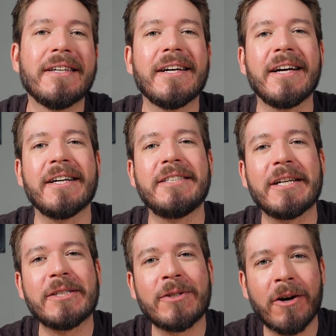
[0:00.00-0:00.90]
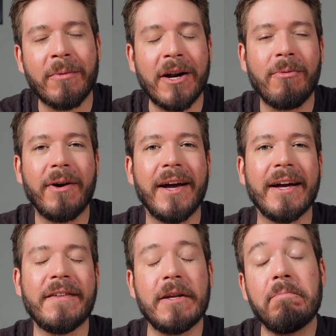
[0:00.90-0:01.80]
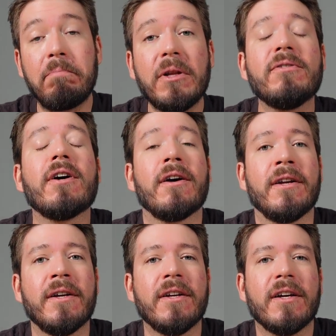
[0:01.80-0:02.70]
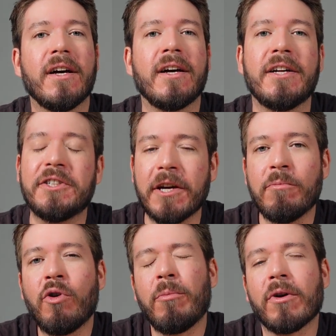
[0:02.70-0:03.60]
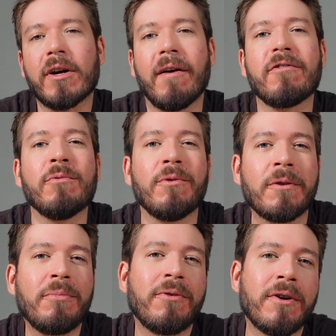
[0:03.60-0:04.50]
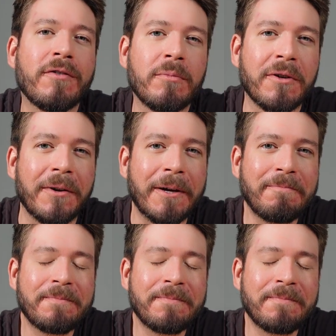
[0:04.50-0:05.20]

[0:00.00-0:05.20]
to get started right away, and then build on as you get more and more comfortable with pour over brewing.